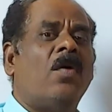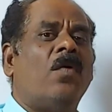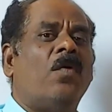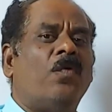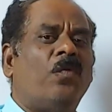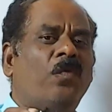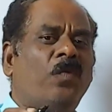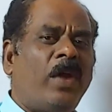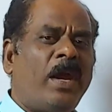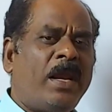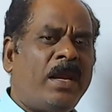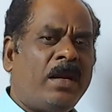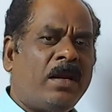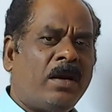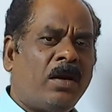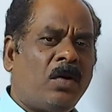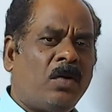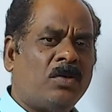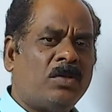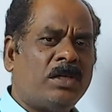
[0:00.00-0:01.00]
Wet
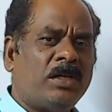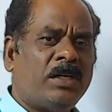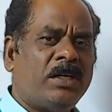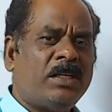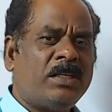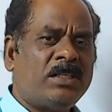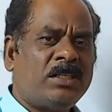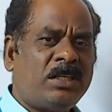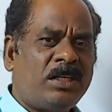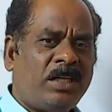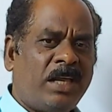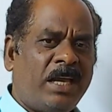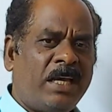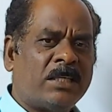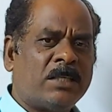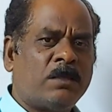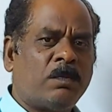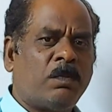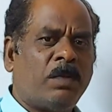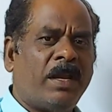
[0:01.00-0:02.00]
corrosion is
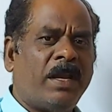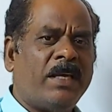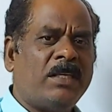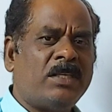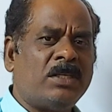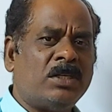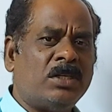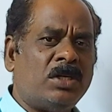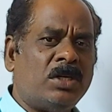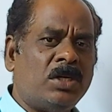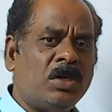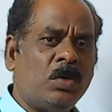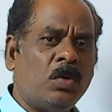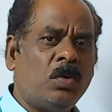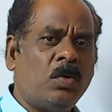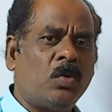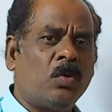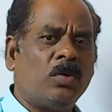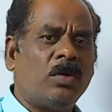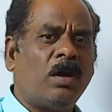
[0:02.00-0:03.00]
takes place
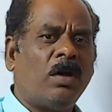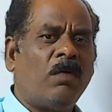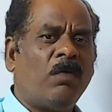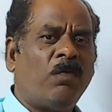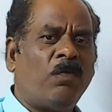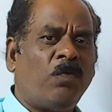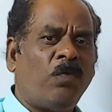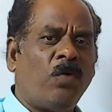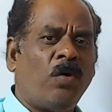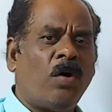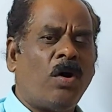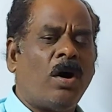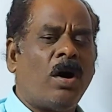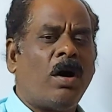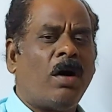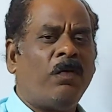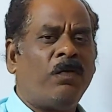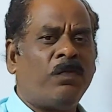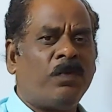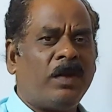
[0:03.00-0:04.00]
due to the flow
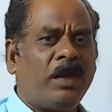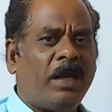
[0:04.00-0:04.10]
of